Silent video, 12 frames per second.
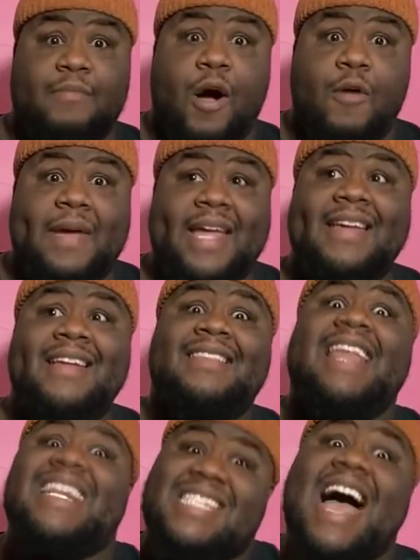moment,
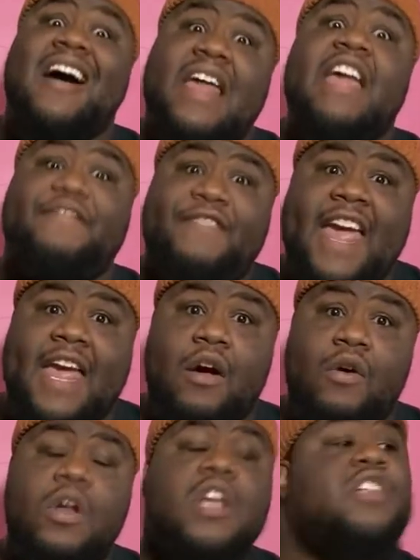that's how they feel.